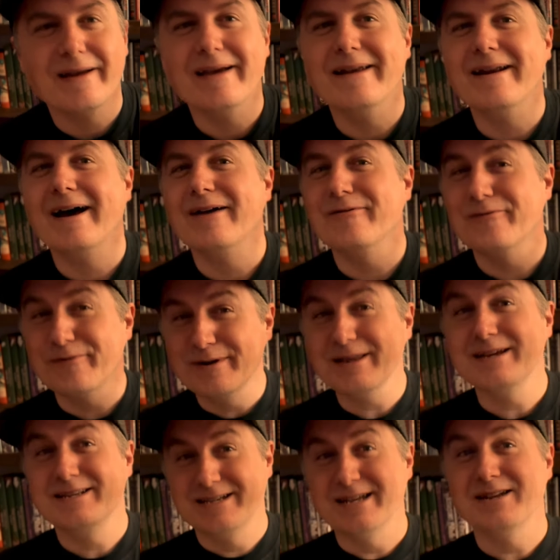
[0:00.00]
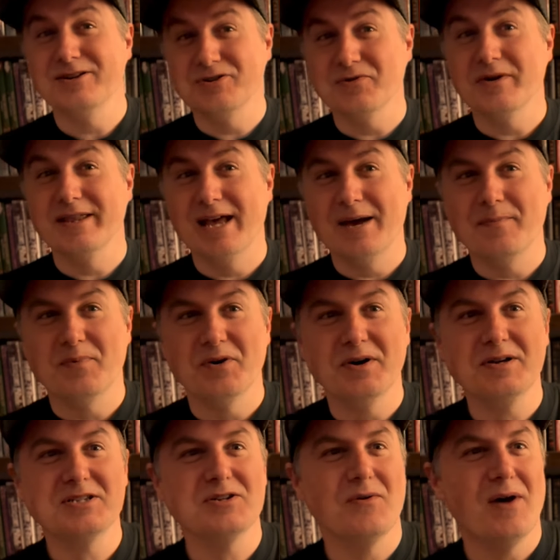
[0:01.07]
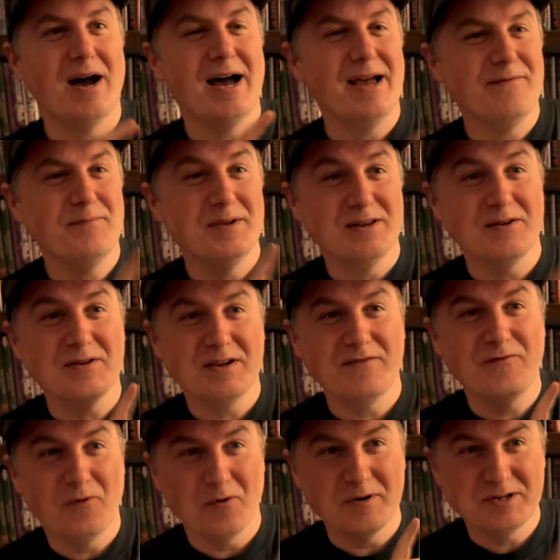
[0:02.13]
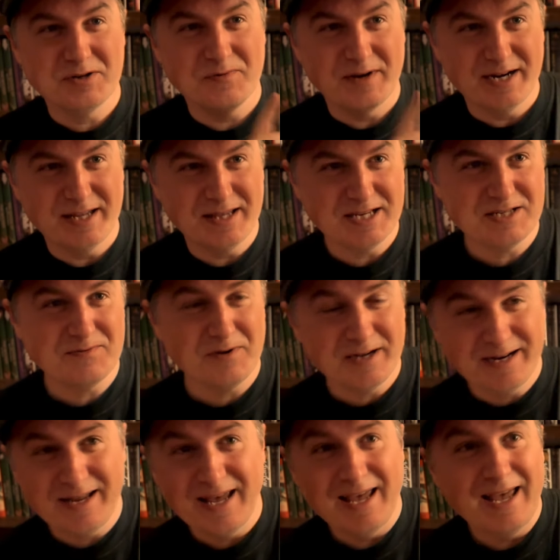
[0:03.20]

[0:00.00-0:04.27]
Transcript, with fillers: And I really did enjoy that book. So I've been looking forward to reading this one.